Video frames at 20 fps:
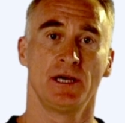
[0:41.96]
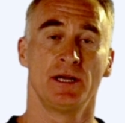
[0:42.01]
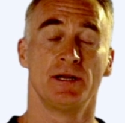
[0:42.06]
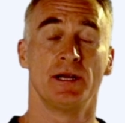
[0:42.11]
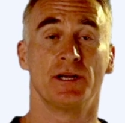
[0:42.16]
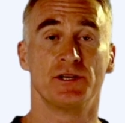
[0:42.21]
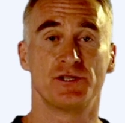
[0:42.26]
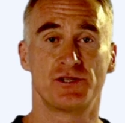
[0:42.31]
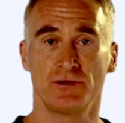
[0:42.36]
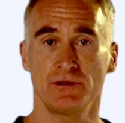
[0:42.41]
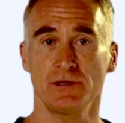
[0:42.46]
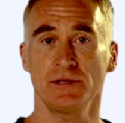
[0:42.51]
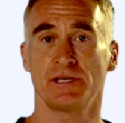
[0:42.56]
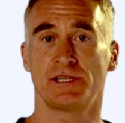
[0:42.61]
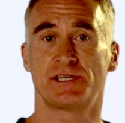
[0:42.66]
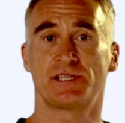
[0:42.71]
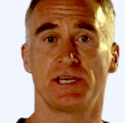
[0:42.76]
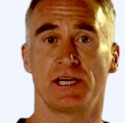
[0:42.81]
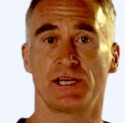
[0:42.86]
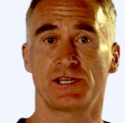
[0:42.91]
Now, during
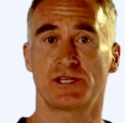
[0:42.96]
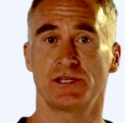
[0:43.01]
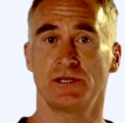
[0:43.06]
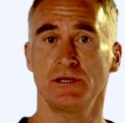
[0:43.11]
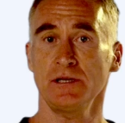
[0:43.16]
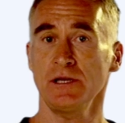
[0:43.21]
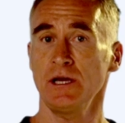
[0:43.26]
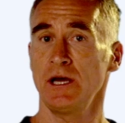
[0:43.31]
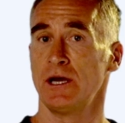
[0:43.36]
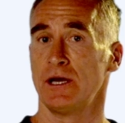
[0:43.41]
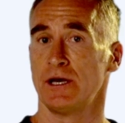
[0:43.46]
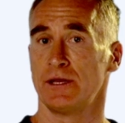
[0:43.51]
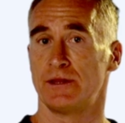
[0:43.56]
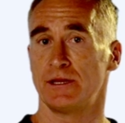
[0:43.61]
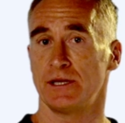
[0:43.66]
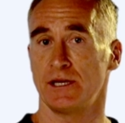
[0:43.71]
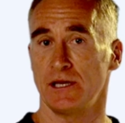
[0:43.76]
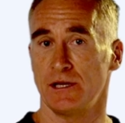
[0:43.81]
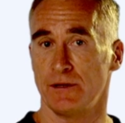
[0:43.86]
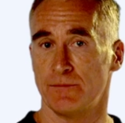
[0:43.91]
this session,
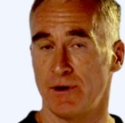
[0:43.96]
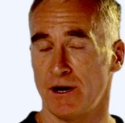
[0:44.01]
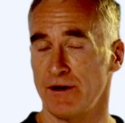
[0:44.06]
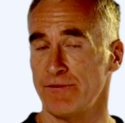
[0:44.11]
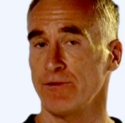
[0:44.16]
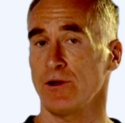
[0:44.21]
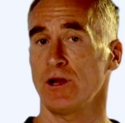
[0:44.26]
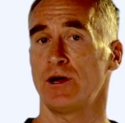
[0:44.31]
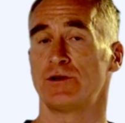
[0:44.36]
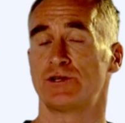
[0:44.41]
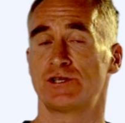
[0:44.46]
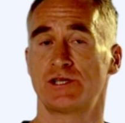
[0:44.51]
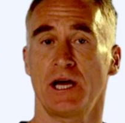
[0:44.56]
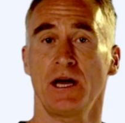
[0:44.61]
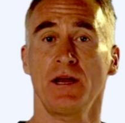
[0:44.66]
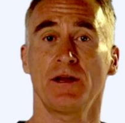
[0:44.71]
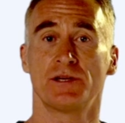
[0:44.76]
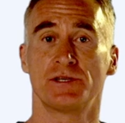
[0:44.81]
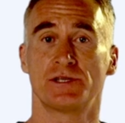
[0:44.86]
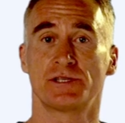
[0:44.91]
the Buffalo
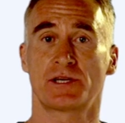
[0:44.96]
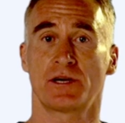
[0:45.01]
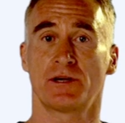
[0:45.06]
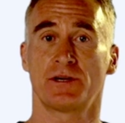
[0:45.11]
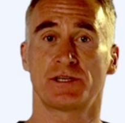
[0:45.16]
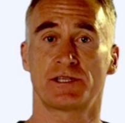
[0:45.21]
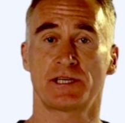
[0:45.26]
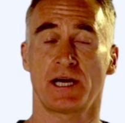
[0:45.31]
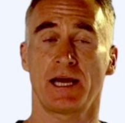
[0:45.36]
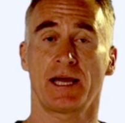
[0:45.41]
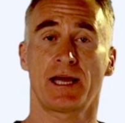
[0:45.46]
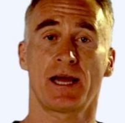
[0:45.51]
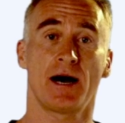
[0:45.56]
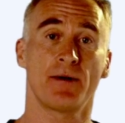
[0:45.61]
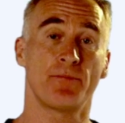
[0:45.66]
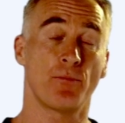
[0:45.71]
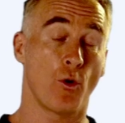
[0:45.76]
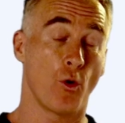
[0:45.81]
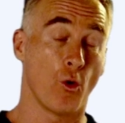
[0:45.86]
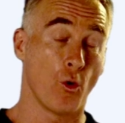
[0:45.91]
Challenge is going to take
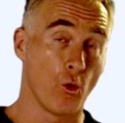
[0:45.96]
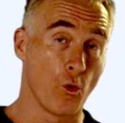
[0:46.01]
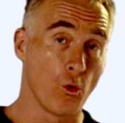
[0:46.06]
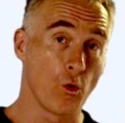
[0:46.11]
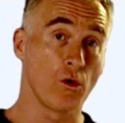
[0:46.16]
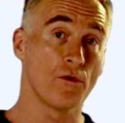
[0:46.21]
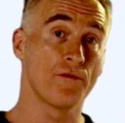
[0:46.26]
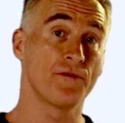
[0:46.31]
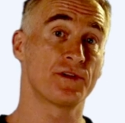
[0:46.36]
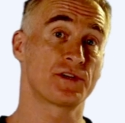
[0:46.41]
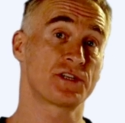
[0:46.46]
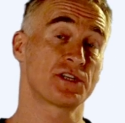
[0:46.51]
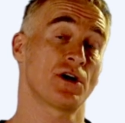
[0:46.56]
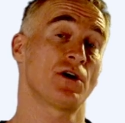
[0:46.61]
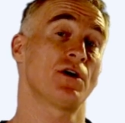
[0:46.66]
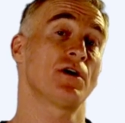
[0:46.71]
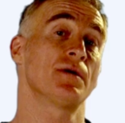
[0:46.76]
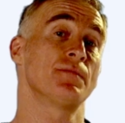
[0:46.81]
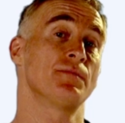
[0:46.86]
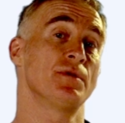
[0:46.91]
up all of the
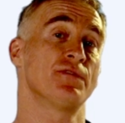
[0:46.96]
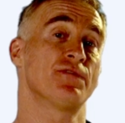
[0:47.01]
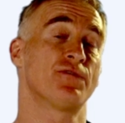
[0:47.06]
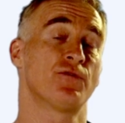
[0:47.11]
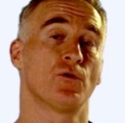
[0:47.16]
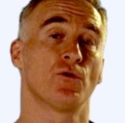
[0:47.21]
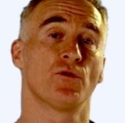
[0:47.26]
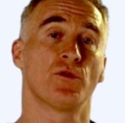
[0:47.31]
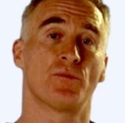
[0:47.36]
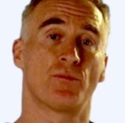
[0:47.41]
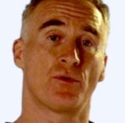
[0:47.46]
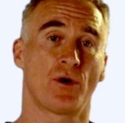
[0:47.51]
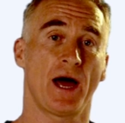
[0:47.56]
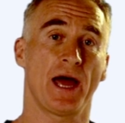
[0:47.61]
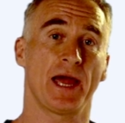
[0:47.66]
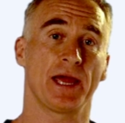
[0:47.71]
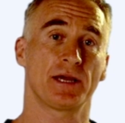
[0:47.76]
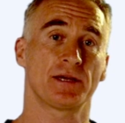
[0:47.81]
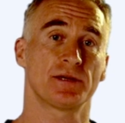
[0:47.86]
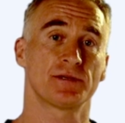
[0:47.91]
time before the
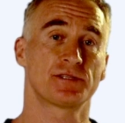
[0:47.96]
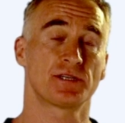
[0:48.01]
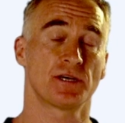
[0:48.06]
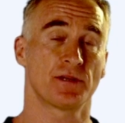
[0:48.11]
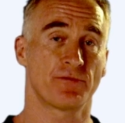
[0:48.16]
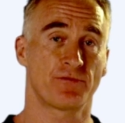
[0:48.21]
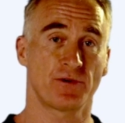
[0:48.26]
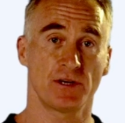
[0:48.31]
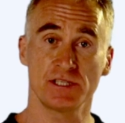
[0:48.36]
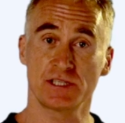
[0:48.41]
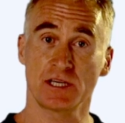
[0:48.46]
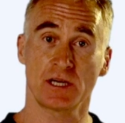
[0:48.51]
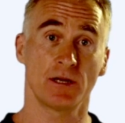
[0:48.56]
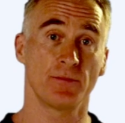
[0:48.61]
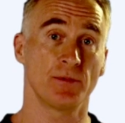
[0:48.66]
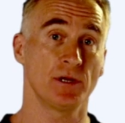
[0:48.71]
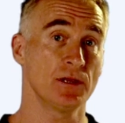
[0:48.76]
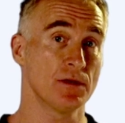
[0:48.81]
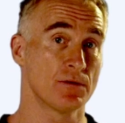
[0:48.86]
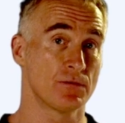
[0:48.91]
break. So the friends are going to
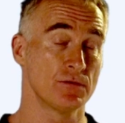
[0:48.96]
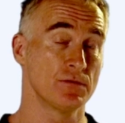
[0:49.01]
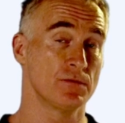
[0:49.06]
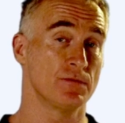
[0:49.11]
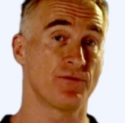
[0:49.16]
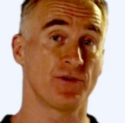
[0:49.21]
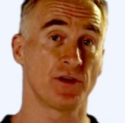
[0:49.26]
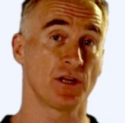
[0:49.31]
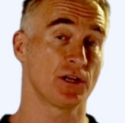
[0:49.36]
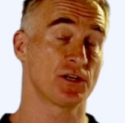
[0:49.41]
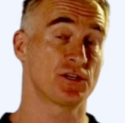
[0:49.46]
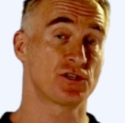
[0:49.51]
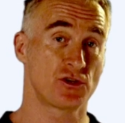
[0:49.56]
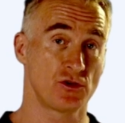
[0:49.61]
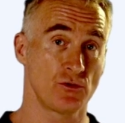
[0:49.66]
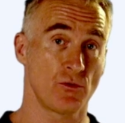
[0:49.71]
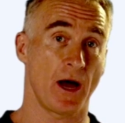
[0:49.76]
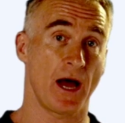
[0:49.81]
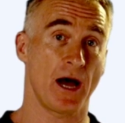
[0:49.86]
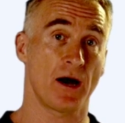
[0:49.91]
be in the room for nearly
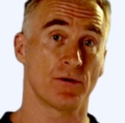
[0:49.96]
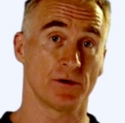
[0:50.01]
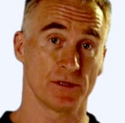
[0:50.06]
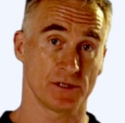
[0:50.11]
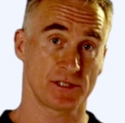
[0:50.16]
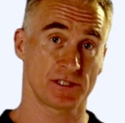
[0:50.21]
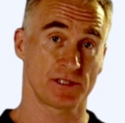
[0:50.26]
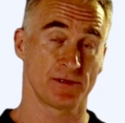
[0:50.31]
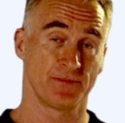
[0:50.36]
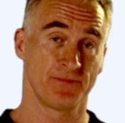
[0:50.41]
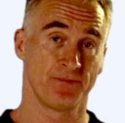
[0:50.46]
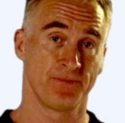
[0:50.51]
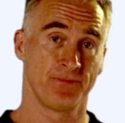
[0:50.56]
2 hours.